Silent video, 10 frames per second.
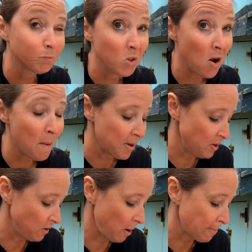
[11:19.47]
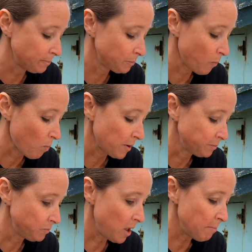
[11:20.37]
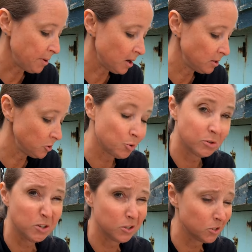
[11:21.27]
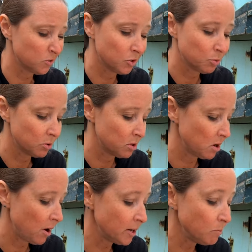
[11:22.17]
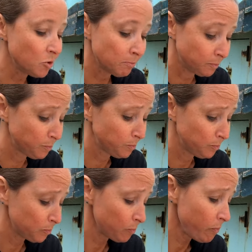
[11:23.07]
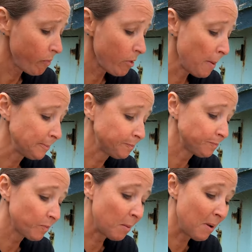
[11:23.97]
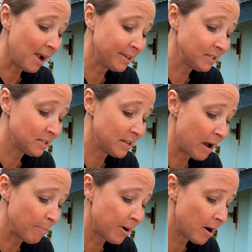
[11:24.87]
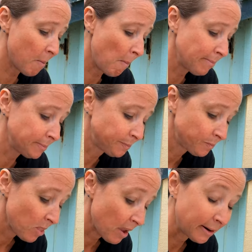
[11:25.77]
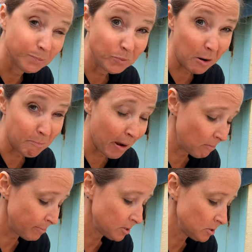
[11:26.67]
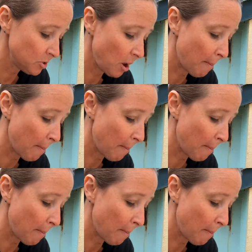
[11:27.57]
And they're amazing. Not big on the tortillas, just the carbs. That has snapper and peppers